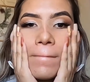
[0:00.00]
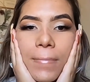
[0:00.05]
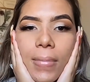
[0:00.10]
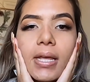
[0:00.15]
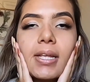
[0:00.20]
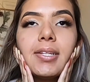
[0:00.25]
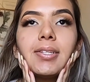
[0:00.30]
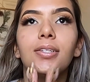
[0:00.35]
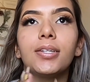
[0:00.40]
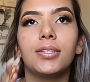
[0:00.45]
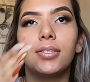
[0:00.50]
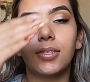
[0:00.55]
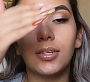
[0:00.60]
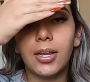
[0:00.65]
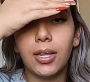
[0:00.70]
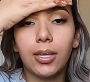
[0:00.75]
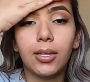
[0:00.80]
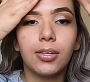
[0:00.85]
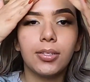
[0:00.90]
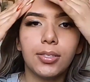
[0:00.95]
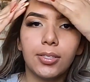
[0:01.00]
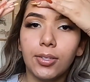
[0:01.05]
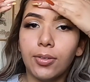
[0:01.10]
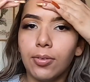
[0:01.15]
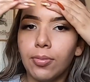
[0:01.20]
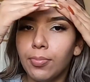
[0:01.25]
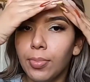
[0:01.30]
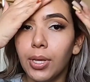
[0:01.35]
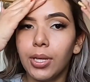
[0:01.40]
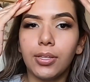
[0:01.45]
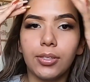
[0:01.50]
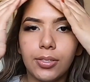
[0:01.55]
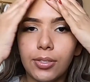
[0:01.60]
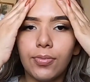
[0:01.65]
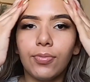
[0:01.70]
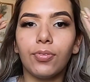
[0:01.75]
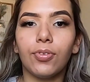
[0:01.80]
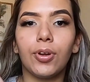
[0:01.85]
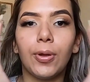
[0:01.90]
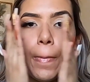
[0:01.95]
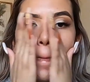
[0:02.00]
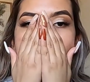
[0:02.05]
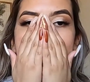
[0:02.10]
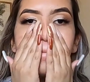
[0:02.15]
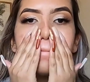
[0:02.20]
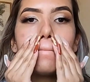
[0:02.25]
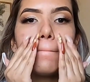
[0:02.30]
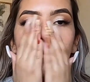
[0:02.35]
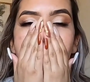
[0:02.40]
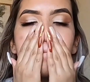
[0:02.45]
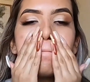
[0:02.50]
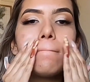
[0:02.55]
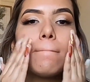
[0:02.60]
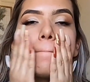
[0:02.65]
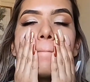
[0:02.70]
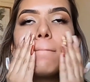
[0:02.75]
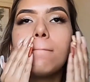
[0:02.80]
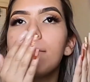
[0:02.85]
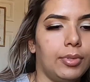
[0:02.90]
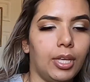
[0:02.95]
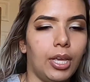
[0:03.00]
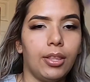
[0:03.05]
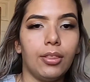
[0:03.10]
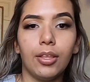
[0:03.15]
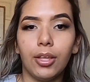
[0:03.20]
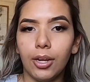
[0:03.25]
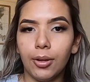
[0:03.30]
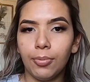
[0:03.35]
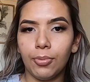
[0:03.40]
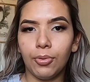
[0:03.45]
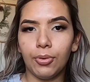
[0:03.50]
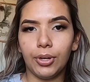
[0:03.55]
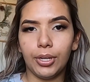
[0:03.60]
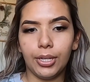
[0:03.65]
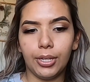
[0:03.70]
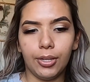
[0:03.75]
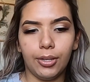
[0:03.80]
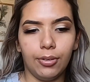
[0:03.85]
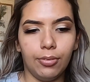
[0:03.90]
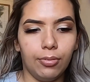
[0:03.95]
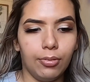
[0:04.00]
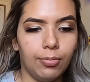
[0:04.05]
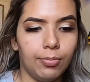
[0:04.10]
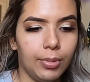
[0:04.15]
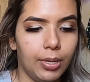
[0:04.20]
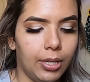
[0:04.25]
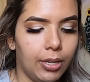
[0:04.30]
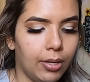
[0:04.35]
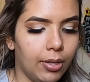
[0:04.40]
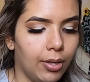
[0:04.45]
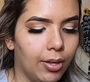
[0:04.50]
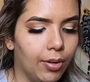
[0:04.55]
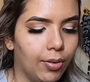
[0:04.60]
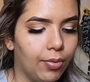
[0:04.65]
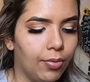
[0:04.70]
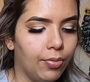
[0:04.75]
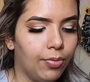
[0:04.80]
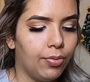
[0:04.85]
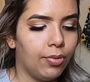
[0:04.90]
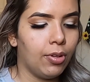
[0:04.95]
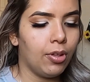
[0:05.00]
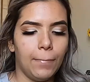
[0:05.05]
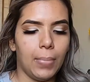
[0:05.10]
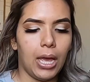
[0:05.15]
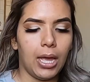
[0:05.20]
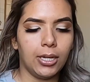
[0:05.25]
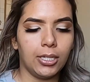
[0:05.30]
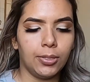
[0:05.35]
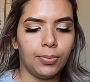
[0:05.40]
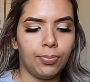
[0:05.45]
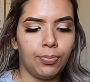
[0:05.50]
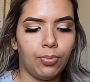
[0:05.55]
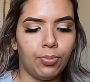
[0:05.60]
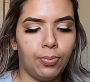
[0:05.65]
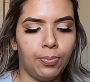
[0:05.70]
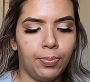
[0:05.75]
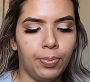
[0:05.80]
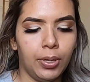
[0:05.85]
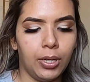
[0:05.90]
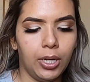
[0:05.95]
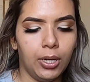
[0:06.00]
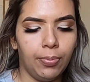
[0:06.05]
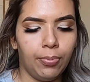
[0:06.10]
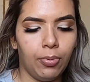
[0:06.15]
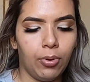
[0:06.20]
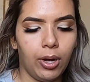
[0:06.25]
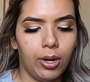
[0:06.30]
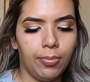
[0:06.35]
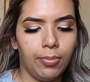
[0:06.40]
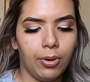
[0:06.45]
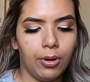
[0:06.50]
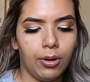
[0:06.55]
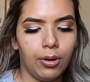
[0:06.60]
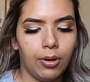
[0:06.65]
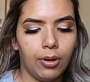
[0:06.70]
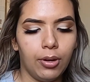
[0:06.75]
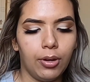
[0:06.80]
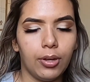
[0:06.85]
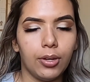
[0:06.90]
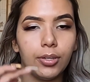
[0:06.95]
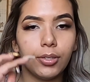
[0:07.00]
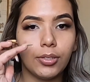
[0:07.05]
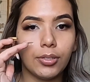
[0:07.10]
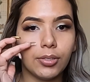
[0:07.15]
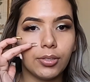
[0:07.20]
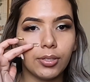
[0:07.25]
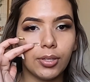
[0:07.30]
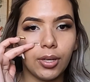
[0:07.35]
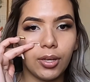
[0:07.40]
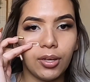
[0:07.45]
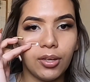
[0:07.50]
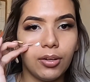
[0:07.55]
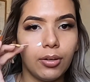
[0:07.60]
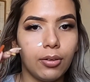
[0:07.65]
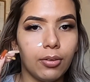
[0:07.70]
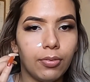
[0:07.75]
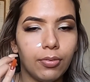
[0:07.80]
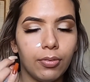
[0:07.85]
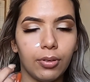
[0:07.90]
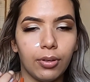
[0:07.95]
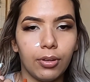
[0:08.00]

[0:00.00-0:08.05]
It's just in like a serum based form. And then I'm going in with my e.l.f. matte putty primer and just kind of